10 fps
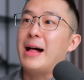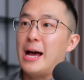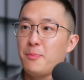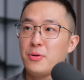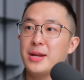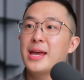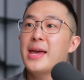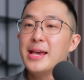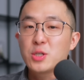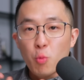output
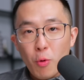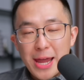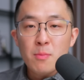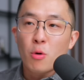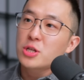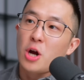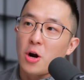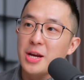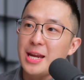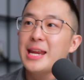is way more
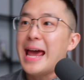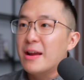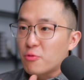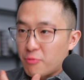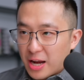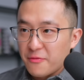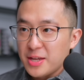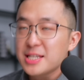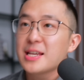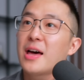targeted and
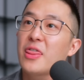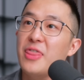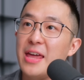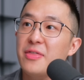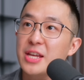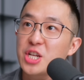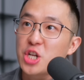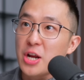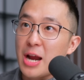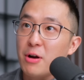relevant than the
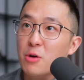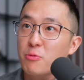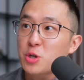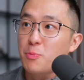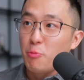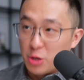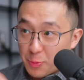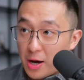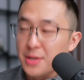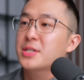generic res
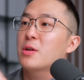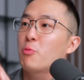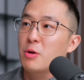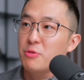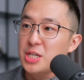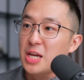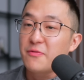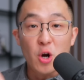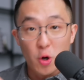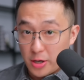response we
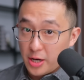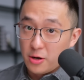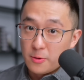received earlier.